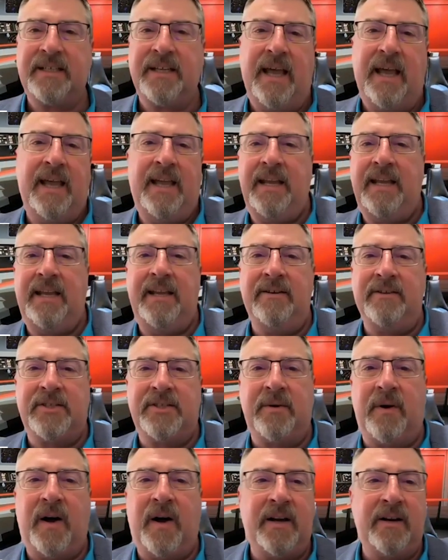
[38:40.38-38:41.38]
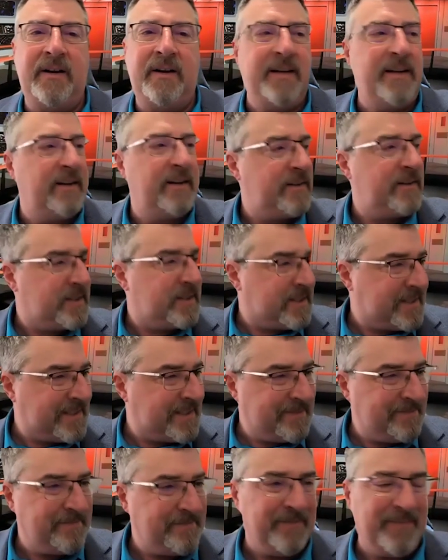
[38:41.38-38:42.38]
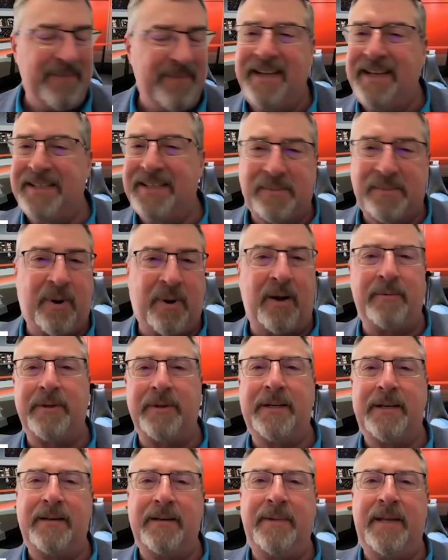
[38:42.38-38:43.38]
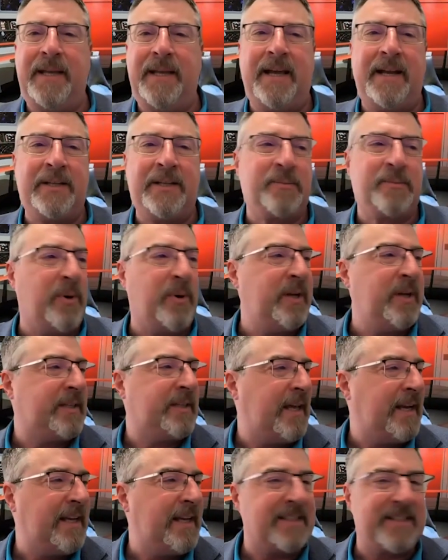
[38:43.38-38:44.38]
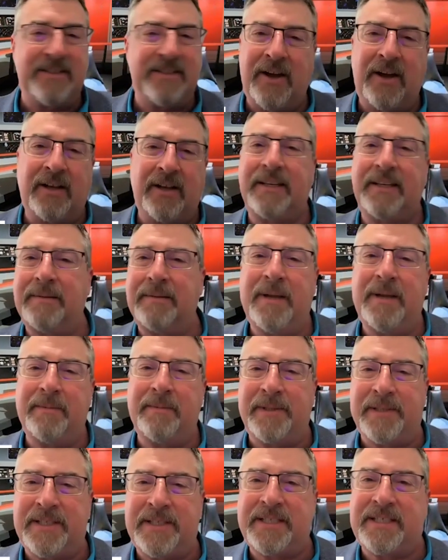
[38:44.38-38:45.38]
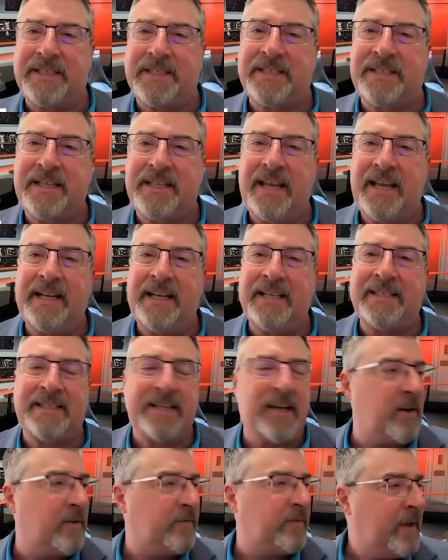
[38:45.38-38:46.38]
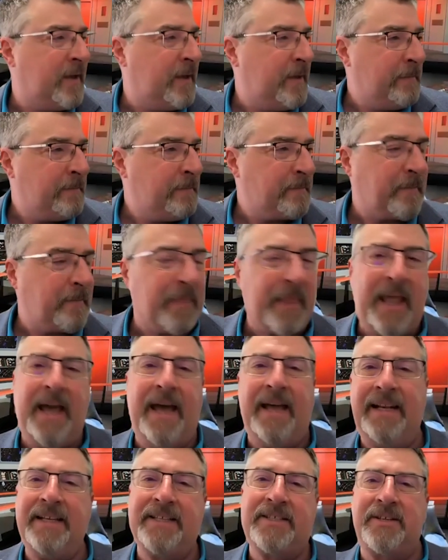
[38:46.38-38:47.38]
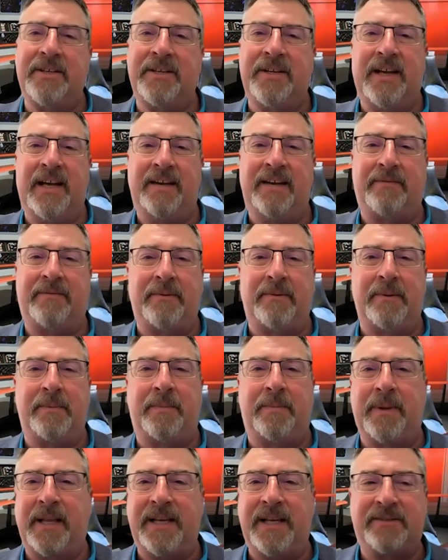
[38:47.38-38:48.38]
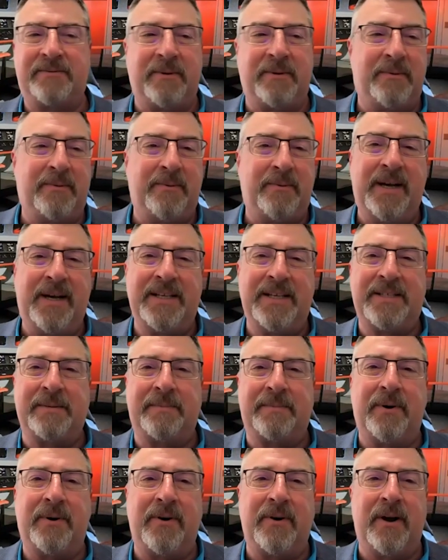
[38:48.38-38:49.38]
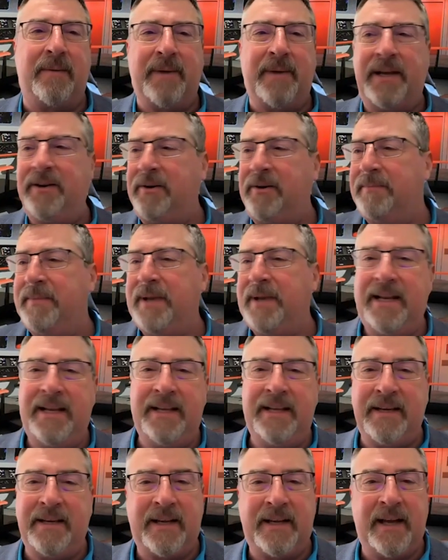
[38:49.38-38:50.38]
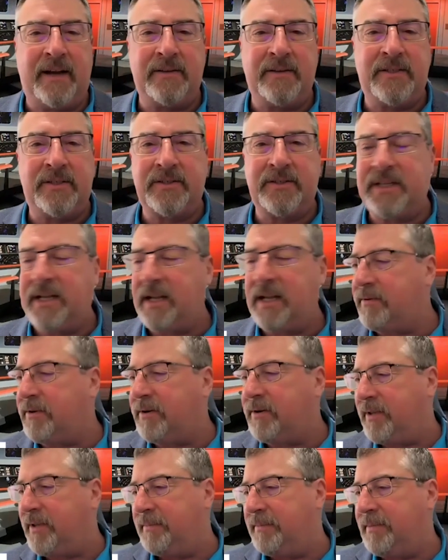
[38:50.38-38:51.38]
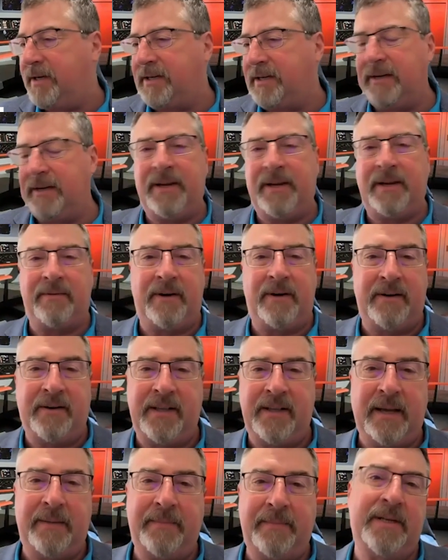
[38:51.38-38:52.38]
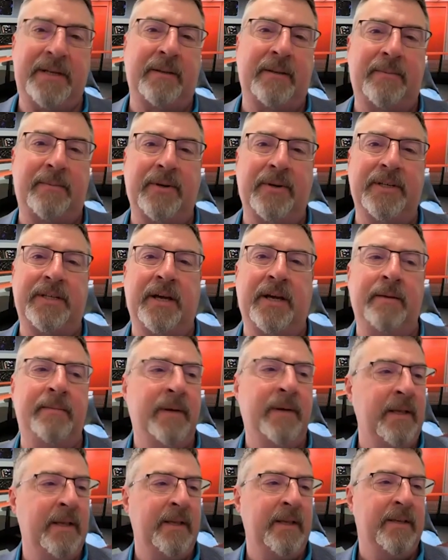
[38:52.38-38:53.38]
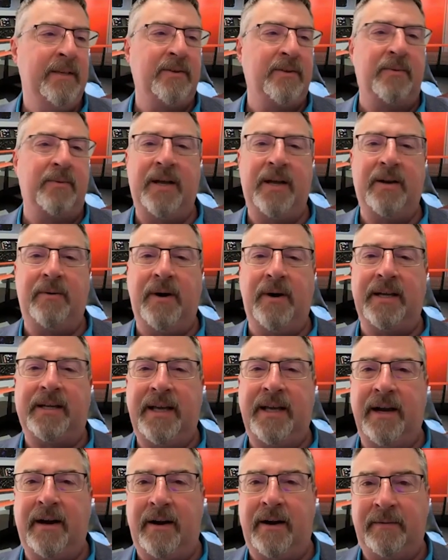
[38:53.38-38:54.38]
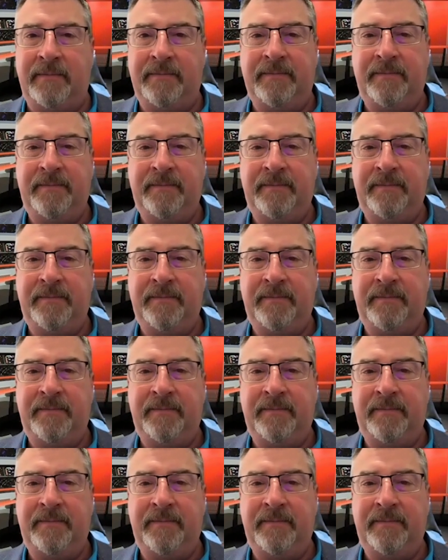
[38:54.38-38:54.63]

eighty years to one hundred years, it's probably going to be at its point that it's not going to be able to sustain itself, and it's going to have to be replaced. Well, what is the program? I know many of the counselors and I will go, well, I'm not going to be around at that particular point in time, so why do I care?